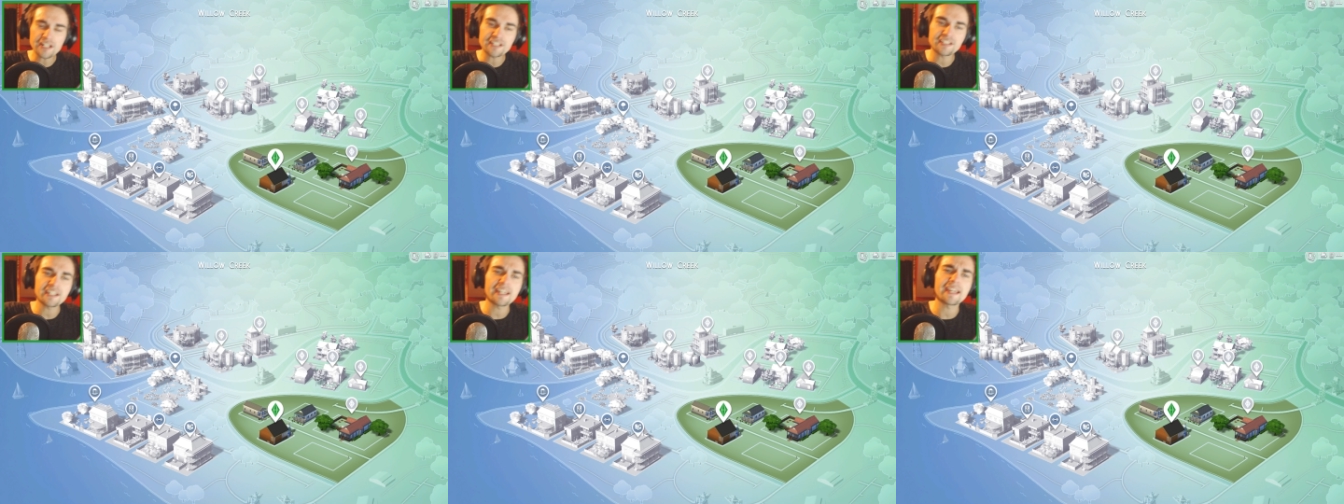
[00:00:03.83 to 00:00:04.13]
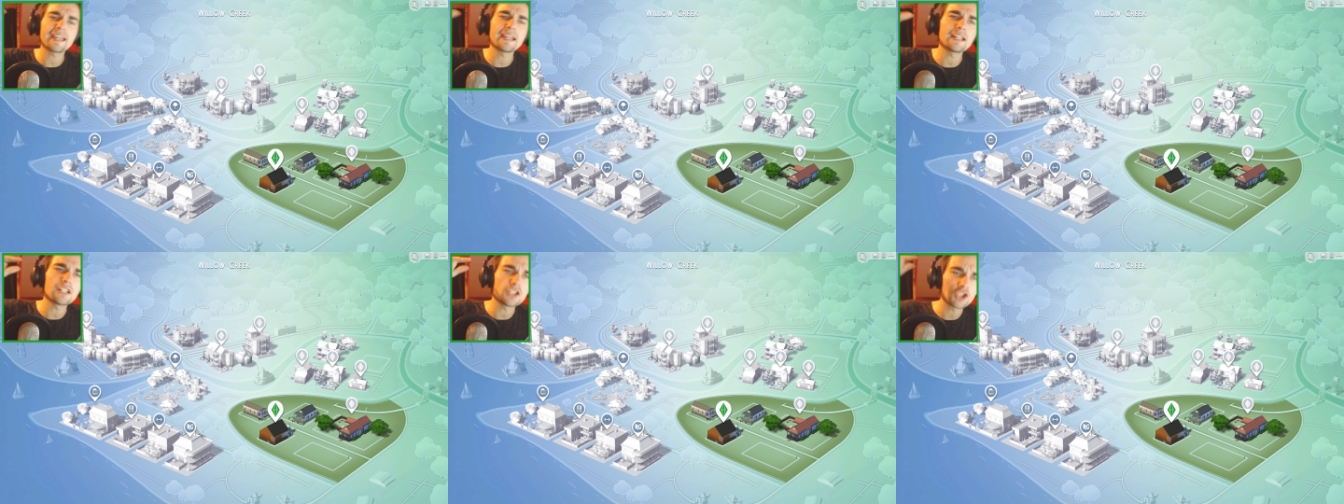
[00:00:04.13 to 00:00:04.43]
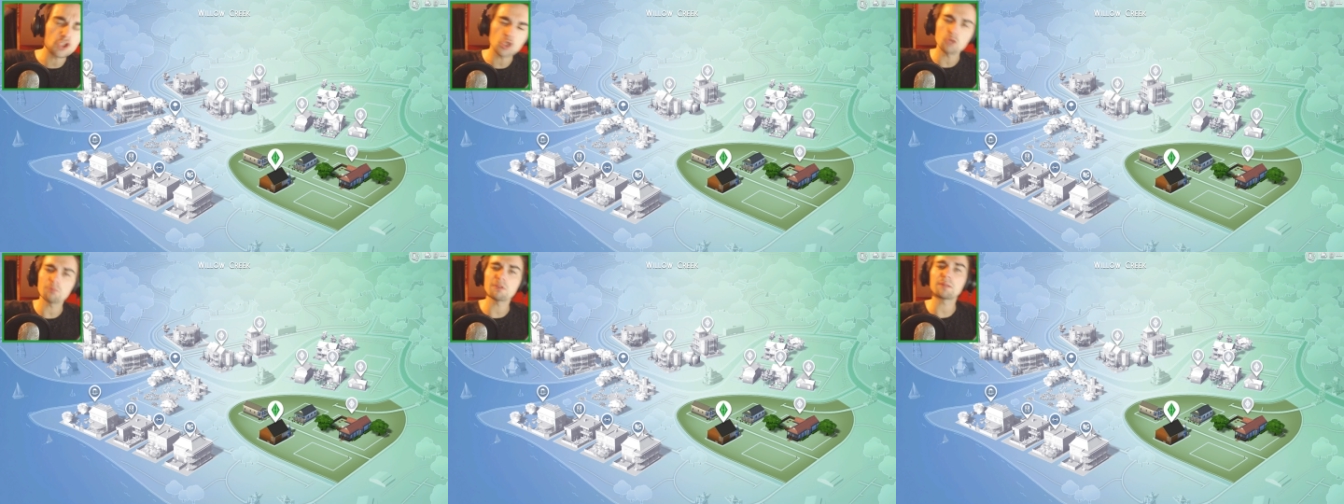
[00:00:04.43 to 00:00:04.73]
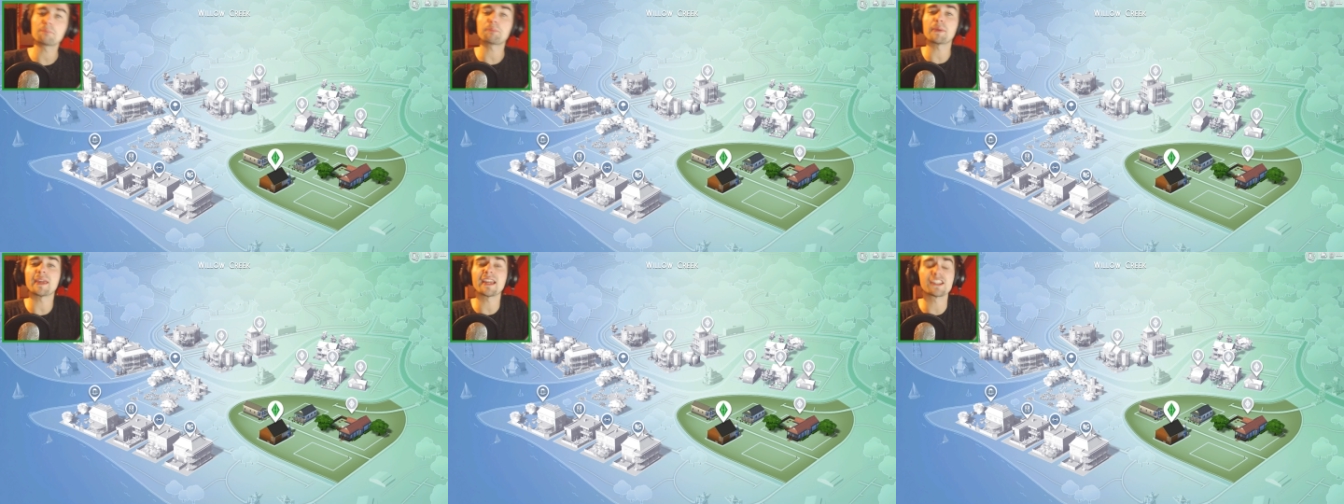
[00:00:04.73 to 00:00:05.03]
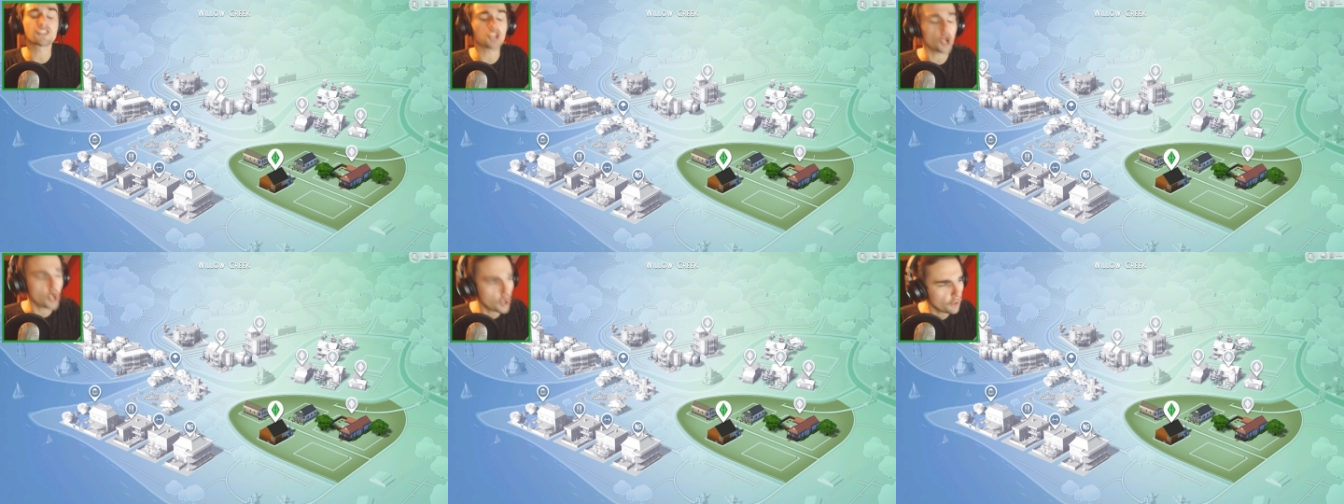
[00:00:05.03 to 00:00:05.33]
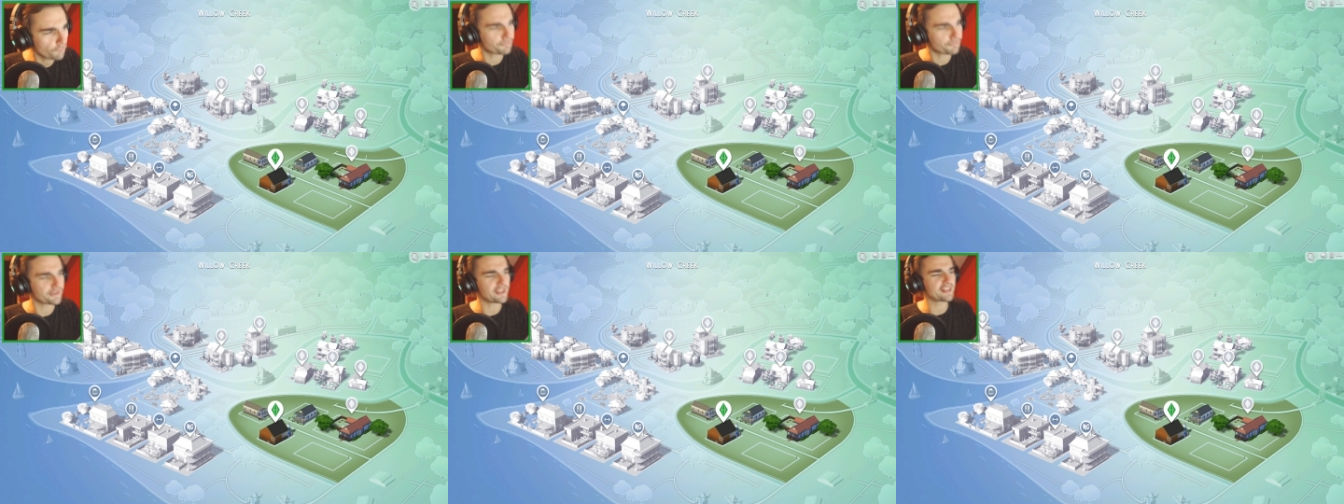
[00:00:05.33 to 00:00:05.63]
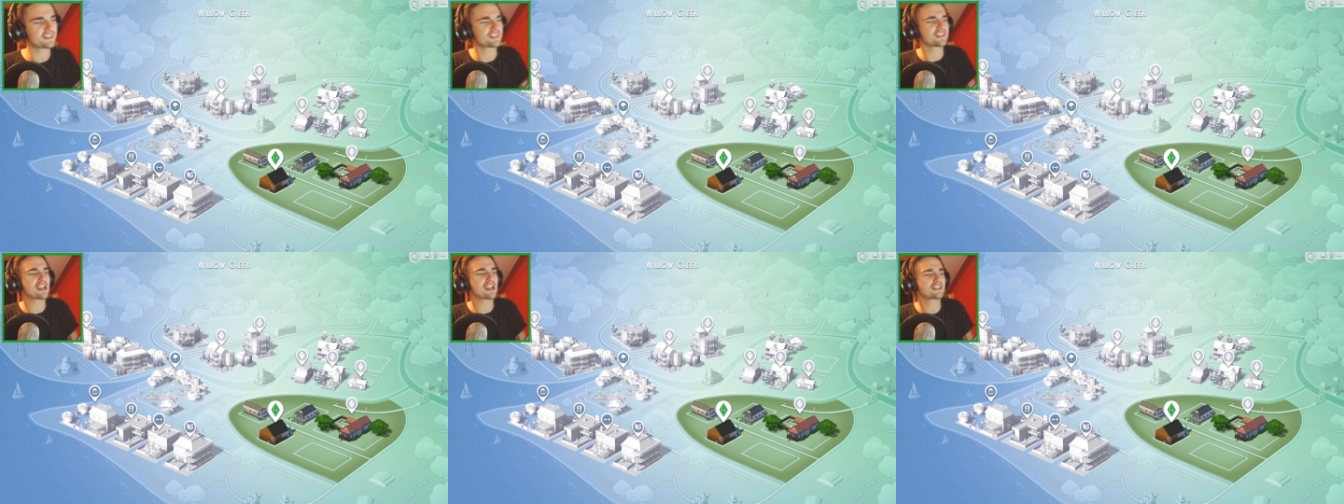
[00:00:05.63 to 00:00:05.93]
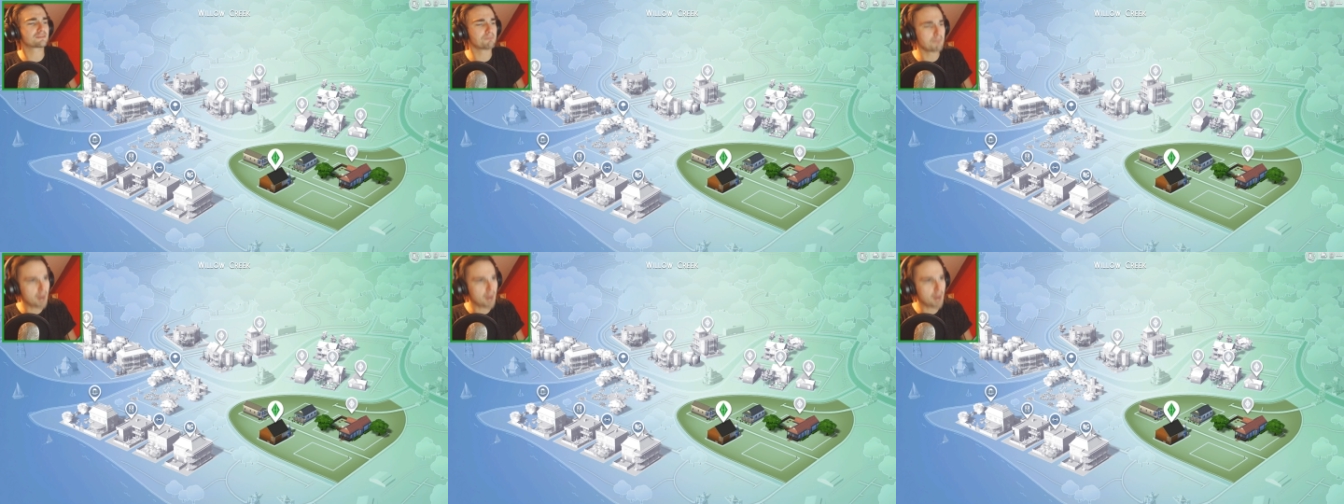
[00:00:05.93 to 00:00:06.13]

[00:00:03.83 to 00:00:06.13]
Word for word: Greetings, human beings of the internet.